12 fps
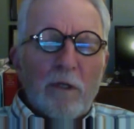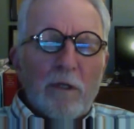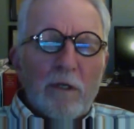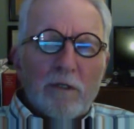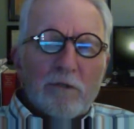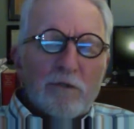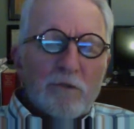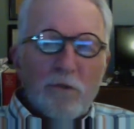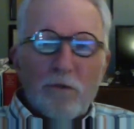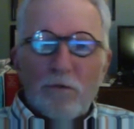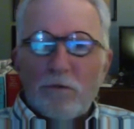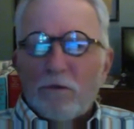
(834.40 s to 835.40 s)
and the
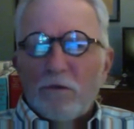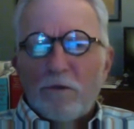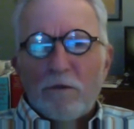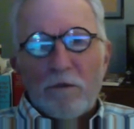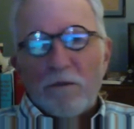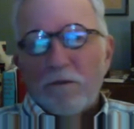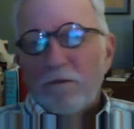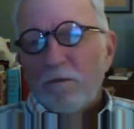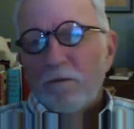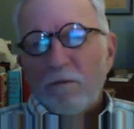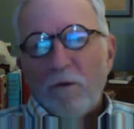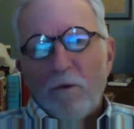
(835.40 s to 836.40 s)
students are just
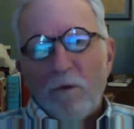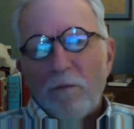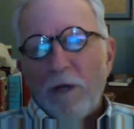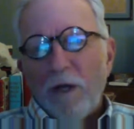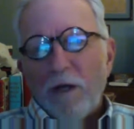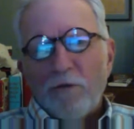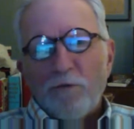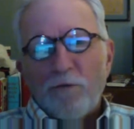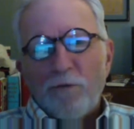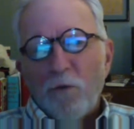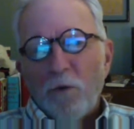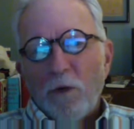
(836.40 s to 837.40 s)
going back and
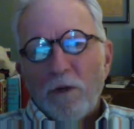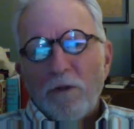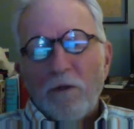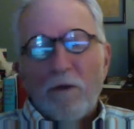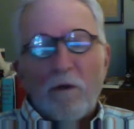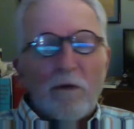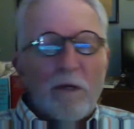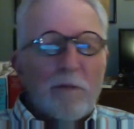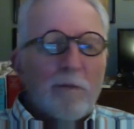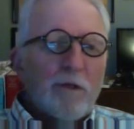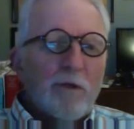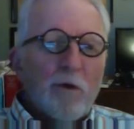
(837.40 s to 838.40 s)
forth. You know,
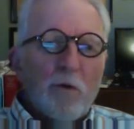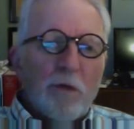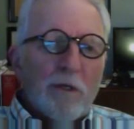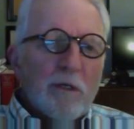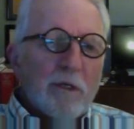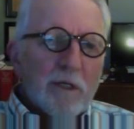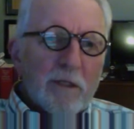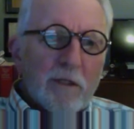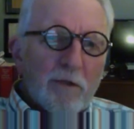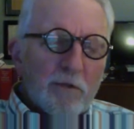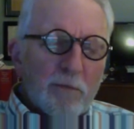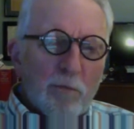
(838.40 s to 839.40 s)
anybody know where you can get
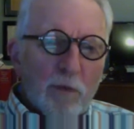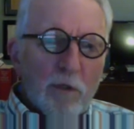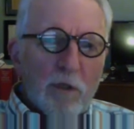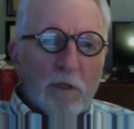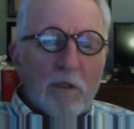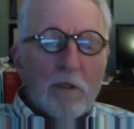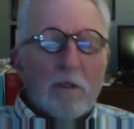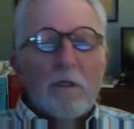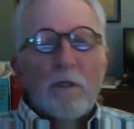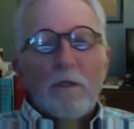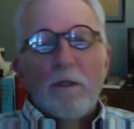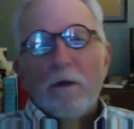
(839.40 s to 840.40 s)
this book?
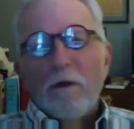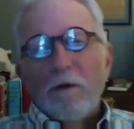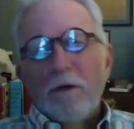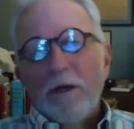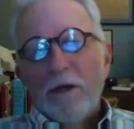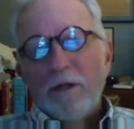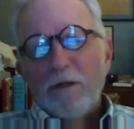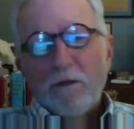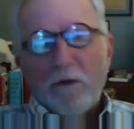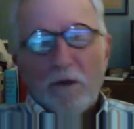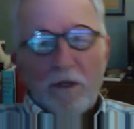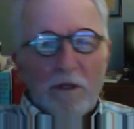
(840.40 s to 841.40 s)
Oh yeah, you
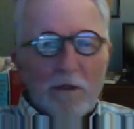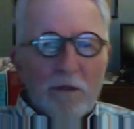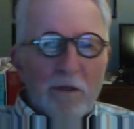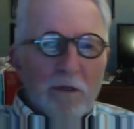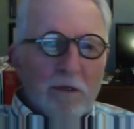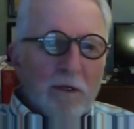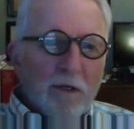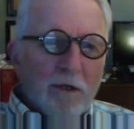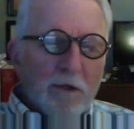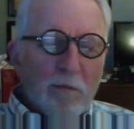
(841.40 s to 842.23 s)
go to here, there, and the other